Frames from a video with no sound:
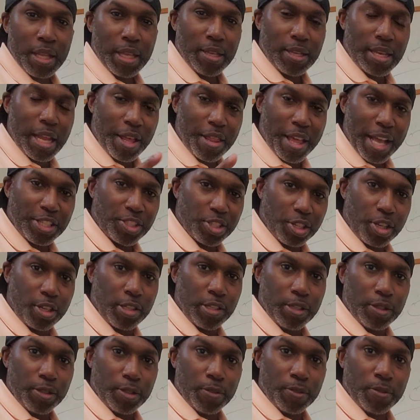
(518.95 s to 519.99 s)
Now that's a
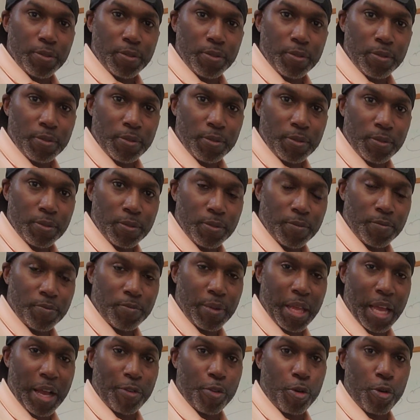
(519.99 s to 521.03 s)
clue.
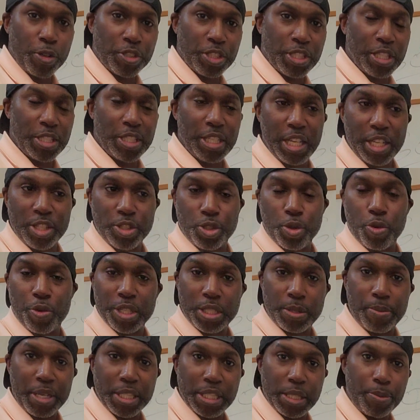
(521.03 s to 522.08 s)
Now, of course, Indeed is doing
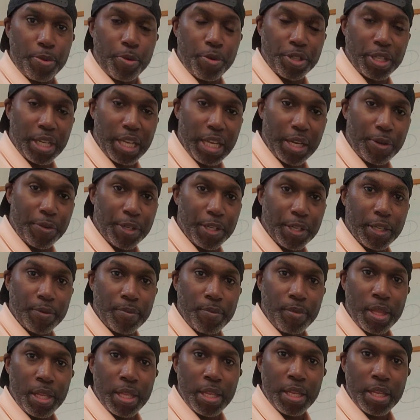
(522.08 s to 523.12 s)
this based upon the area.
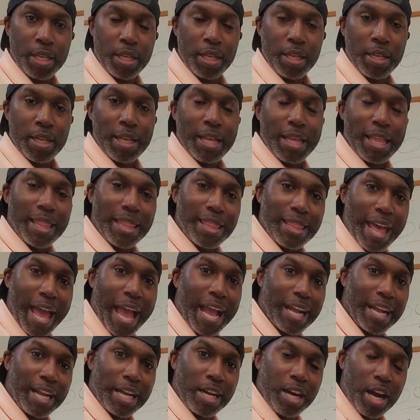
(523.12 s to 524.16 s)

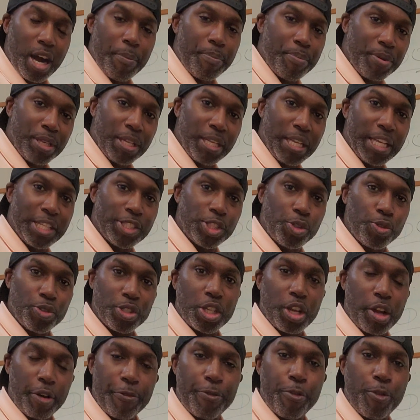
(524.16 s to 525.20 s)
That company is
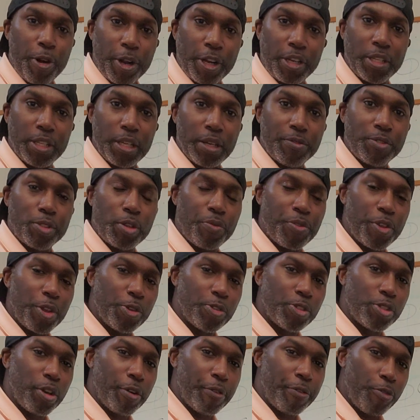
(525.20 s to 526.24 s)
using a forklift. So if they're
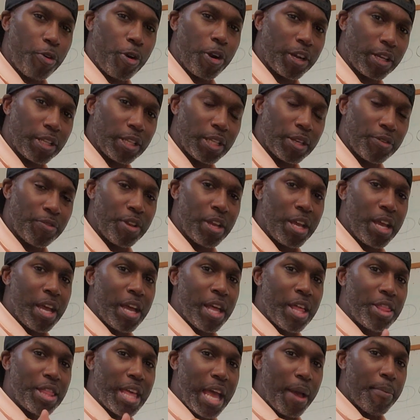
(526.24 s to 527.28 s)
using a forklift,
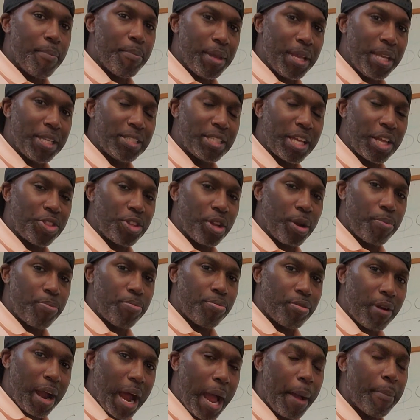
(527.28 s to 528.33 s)
that means that they're
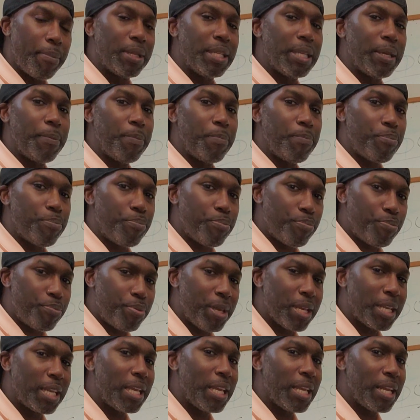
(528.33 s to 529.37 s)
probably
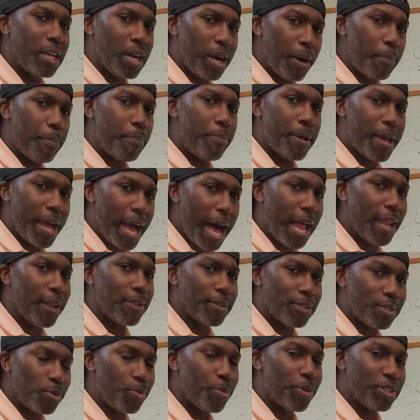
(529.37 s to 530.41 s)
picking up
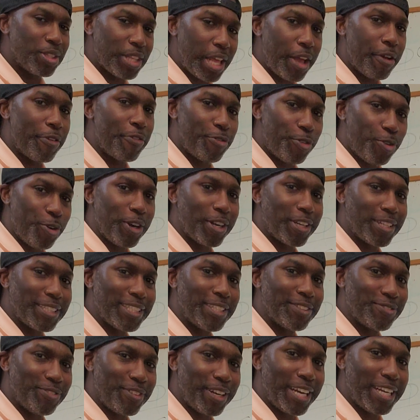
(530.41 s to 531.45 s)
pallets with that
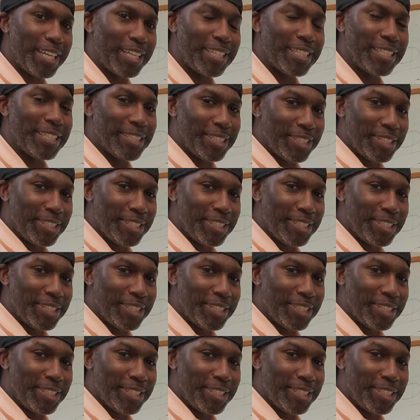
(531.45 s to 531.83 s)
forklift, right?